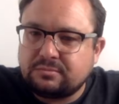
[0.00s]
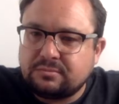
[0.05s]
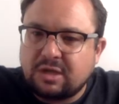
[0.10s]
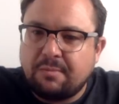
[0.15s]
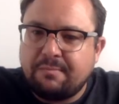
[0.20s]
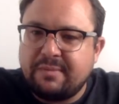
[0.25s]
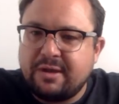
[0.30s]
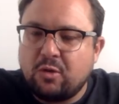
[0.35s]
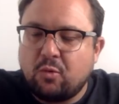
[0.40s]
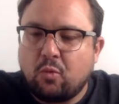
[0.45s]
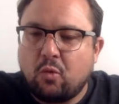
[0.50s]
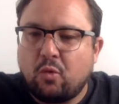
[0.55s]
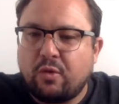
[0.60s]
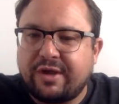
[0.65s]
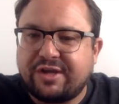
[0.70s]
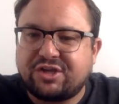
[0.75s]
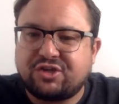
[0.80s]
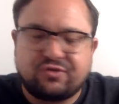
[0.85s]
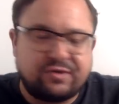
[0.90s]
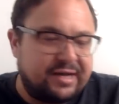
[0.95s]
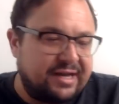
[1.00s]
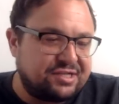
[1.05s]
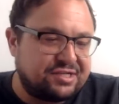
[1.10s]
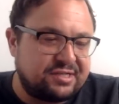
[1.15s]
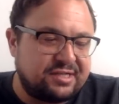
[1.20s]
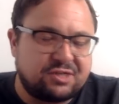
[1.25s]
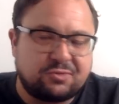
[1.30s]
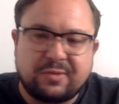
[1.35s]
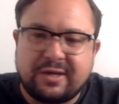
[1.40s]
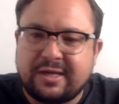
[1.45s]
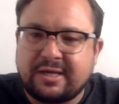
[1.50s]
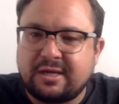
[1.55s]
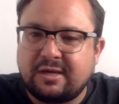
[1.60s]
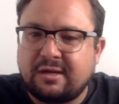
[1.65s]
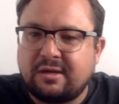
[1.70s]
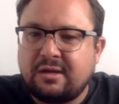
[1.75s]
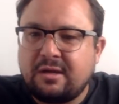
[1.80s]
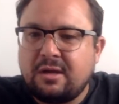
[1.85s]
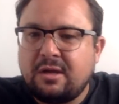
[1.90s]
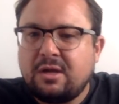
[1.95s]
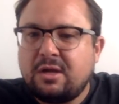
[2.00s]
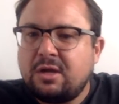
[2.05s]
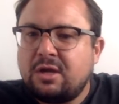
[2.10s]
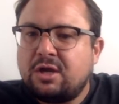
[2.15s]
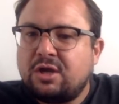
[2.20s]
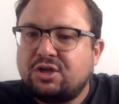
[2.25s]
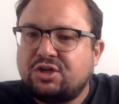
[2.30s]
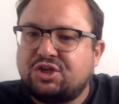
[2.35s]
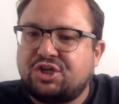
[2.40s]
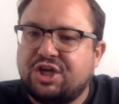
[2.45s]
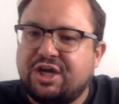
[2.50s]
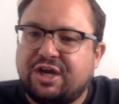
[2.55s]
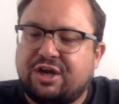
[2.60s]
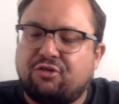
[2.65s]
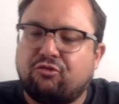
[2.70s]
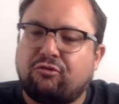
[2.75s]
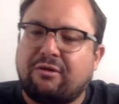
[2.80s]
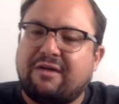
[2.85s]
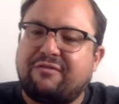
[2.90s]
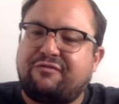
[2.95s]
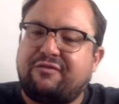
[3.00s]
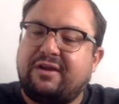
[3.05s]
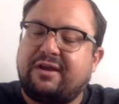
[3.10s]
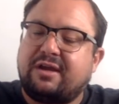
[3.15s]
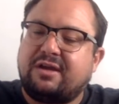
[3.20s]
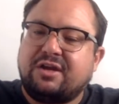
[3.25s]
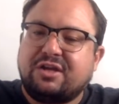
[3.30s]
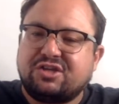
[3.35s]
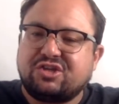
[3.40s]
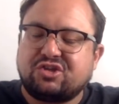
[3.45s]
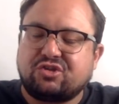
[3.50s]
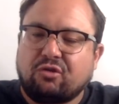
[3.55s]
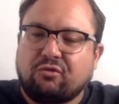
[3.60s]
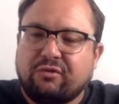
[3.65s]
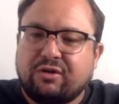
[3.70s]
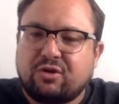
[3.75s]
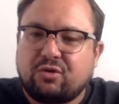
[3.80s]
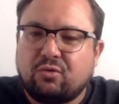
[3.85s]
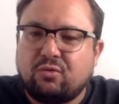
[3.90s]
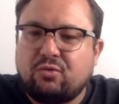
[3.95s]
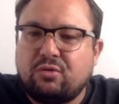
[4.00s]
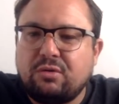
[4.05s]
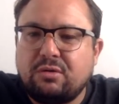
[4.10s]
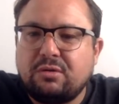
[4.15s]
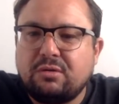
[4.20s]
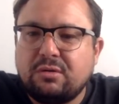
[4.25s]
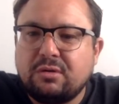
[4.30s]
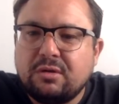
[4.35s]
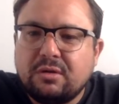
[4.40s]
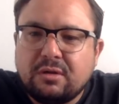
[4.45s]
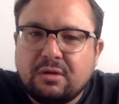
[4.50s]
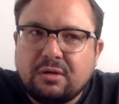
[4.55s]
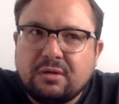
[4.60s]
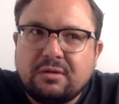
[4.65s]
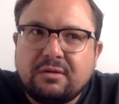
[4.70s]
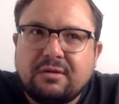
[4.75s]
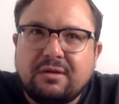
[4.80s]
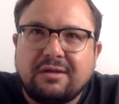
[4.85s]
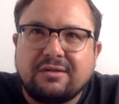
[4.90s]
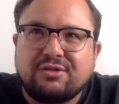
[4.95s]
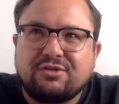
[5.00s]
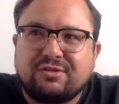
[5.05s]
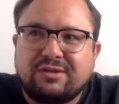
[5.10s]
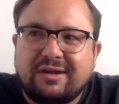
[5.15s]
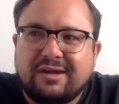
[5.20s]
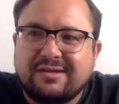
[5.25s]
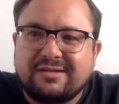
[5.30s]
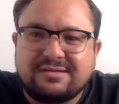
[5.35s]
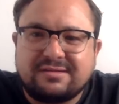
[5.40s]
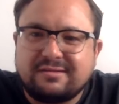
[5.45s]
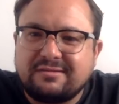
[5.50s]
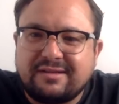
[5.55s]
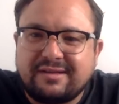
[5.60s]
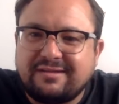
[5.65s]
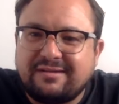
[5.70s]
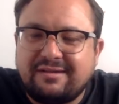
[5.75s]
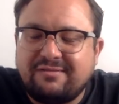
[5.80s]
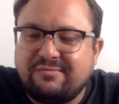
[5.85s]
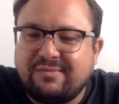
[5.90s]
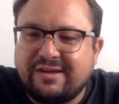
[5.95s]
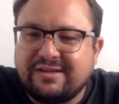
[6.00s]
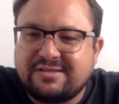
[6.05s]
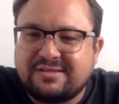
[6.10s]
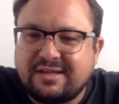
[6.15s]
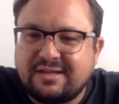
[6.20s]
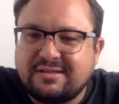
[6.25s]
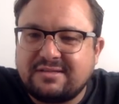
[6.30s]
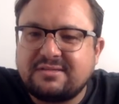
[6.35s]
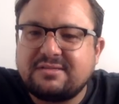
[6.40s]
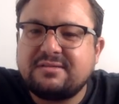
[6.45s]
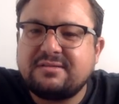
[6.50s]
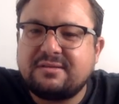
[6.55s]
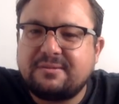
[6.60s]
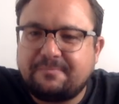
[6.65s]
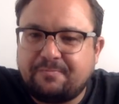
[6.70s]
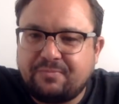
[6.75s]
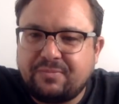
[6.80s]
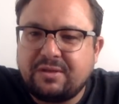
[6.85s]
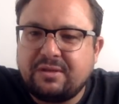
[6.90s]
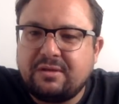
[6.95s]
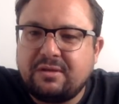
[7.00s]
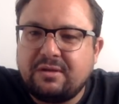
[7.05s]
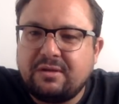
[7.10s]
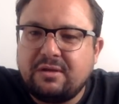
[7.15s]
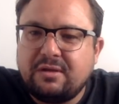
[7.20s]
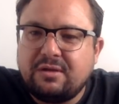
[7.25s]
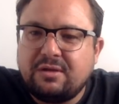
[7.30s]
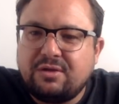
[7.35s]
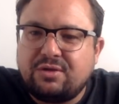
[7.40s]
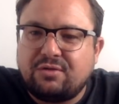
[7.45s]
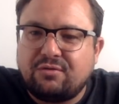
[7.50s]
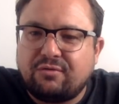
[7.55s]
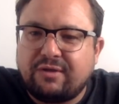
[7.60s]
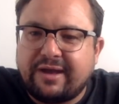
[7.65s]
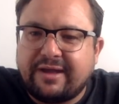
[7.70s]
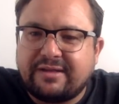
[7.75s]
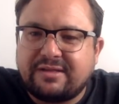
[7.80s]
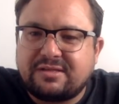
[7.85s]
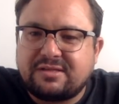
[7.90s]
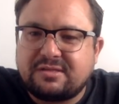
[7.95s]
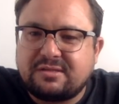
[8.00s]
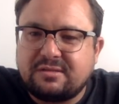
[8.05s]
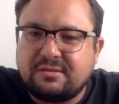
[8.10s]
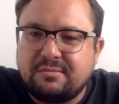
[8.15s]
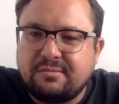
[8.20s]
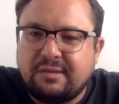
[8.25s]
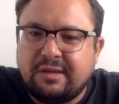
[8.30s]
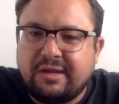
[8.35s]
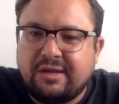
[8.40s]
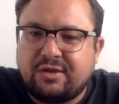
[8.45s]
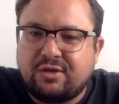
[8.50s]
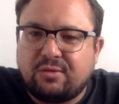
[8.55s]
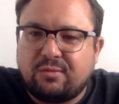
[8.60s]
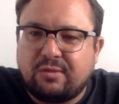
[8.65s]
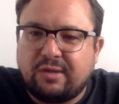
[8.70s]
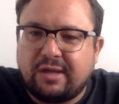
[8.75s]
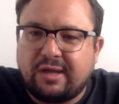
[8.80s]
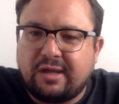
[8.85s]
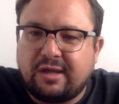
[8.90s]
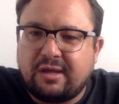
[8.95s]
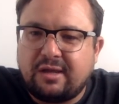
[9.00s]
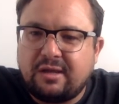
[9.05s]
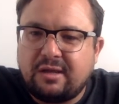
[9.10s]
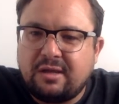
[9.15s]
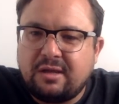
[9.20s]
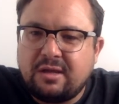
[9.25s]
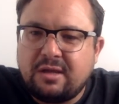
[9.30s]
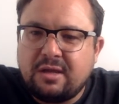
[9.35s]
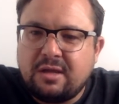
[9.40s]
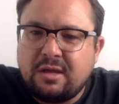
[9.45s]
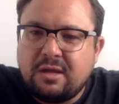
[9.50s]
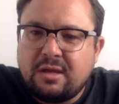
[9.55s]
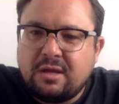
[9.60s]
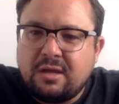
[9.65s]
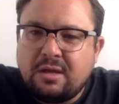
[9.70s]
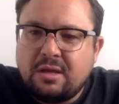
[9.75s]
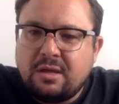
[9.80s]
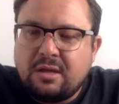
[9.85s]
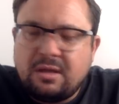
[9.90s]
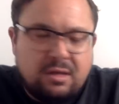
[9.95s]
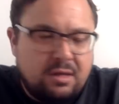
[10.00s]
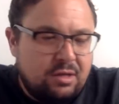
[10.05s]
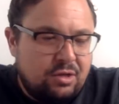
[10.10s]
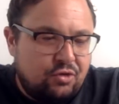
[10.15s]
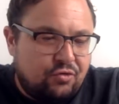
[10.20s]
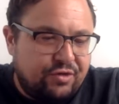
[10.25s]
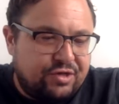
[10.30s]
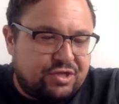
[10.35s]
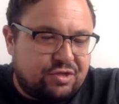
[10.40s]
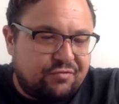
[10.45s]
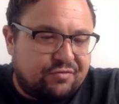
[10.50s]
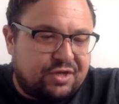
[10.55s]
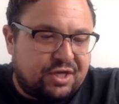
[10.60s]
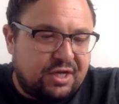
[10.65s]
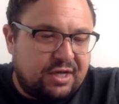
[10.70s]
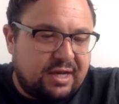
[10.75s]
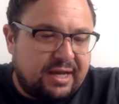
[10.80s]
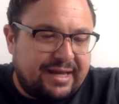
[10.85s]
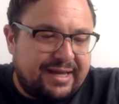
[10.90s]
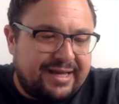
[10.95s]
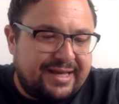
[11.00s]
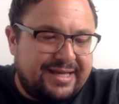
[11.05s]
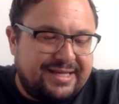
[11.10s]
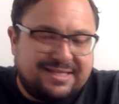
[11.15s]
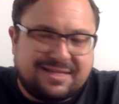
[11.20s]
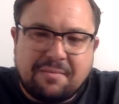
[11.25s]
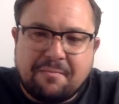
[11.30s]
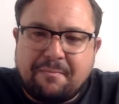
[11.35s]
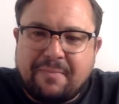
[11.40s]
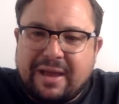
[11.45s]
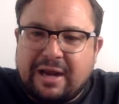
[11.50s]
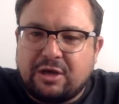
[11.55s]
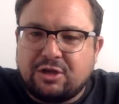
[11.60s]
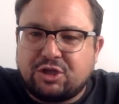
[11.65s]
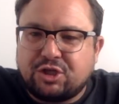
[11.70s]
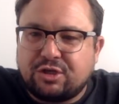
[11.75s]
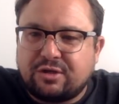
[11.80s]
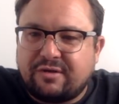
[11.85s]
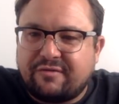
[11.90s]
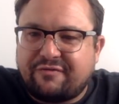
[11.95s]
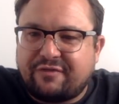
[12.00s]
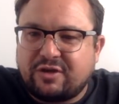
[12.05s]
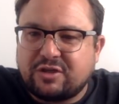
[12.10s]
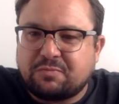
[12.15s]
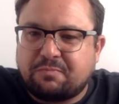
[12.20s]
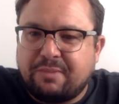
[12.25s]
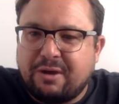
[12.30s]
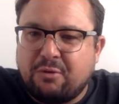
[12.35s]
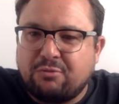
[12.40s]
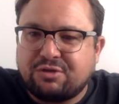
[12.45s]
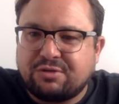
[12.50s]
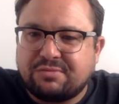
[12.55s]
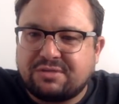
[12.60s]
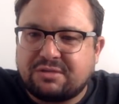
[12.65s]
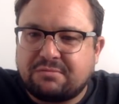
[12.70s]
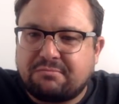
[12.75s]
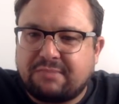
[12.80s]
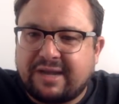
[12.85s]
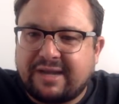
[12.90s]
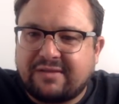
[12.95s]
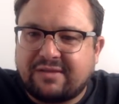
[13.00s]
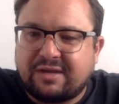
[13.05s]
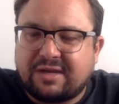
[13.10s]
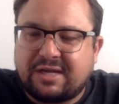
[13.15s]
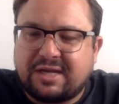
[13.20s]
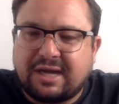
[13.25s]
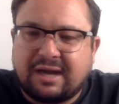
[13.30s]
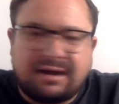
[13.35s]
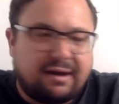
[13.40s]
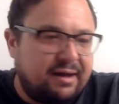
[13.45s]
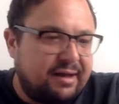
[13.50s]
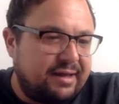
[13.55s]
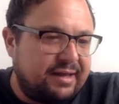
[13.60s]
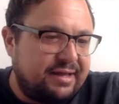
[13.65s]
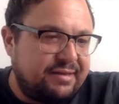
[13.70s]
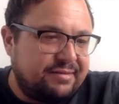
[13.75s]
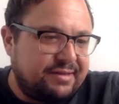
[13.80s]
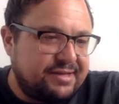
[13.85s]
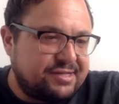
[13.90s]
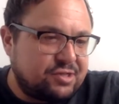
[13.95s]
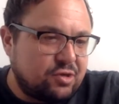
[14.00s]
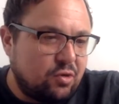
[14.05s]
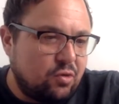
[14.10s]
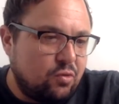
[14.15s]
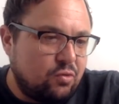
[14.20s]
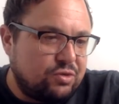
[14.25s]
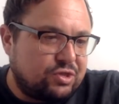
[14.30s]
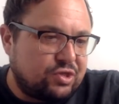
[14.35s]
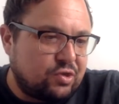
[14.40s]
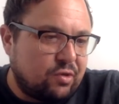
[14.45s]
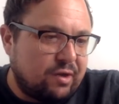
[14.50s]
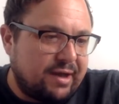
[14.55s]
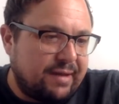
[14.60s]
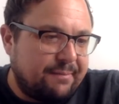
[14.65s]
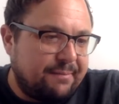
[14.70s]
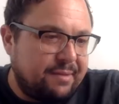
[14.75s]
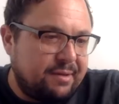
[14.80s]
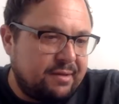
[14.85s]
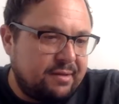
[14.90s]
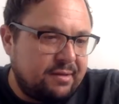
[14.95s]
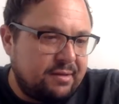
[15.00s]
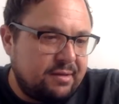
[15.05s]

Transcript: a Millwall history lesson. Let's make it a geographic and historical country lesson. That doesn't even make sense. Correct. Millie Coomley. Christophe Kinney is Belgian, the first Belgian to make the cut in this all-time,